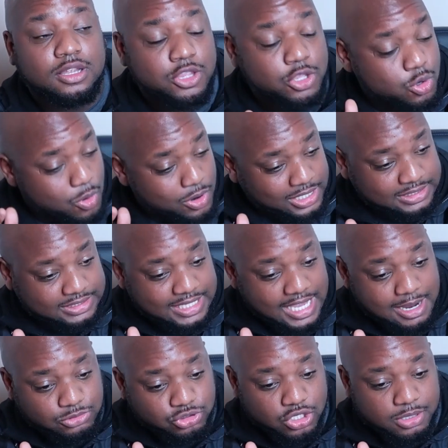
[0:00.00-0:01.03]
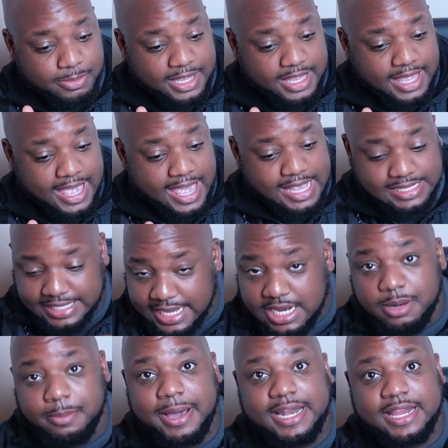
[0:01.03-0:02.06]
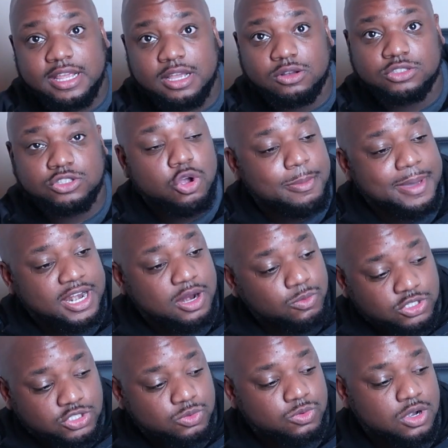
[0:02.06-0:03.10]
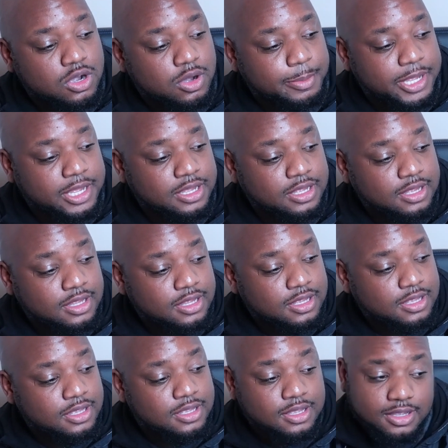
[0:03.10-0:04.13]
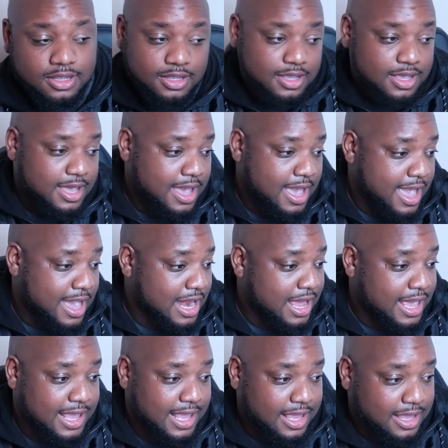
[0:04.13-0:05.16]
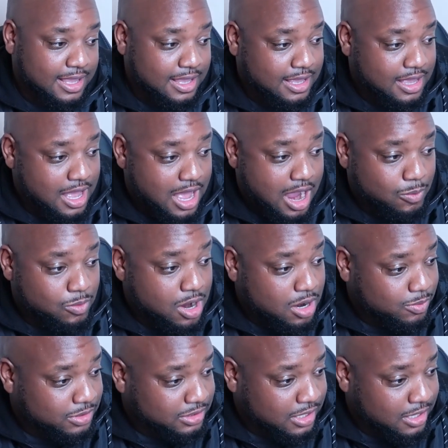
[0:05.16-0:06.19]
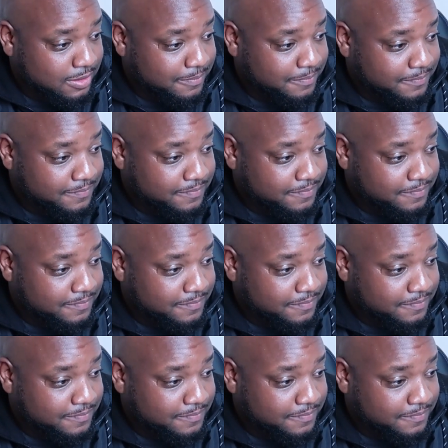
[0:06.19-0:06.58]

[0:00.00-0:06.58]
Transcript: You gonna get the same treatment as anybody else. Don't matter what you are, man. Hey, I rock with that.